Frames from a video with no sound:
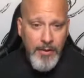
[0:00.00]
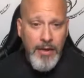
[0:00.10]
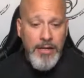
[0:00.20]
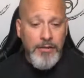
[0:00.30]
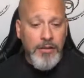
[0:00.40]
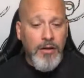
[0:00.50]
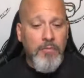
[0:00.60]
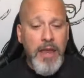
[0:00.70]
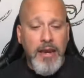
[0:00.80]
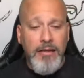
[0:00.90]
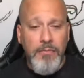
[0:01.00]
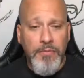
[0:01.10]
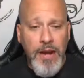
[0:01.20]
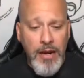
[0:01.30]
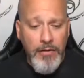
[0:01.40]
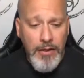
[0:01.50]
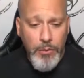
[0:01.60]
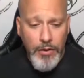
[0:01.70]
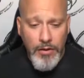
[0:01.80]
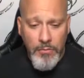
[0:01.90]
And you'll start making some progress
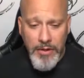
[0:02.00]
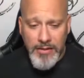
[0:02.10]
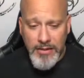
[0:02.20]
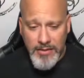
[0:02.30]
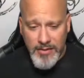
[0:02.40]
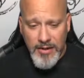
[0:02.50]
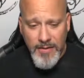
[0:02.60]
with your business.